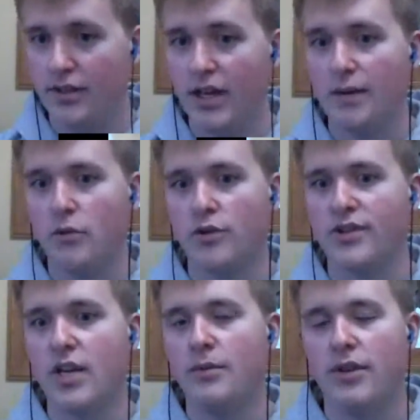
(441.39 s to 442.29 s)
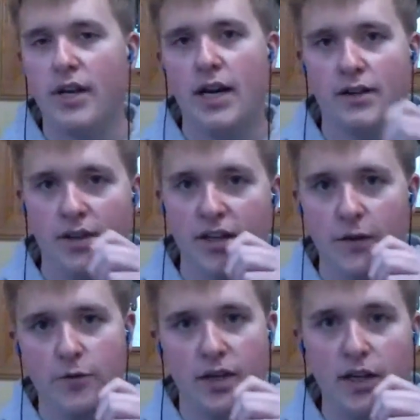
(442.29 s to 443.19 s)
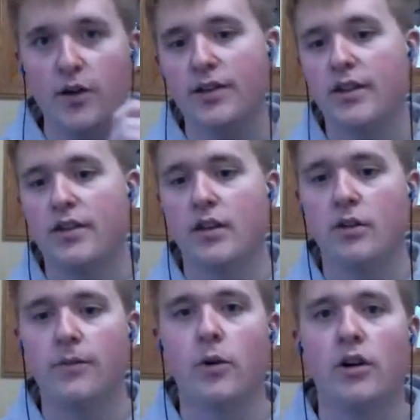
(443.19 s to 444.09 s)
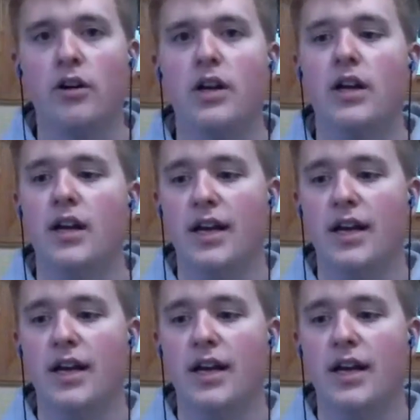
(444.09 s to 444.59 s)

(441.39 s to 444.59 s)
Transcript: it's a lot more stable than Oxide is right now in 1604,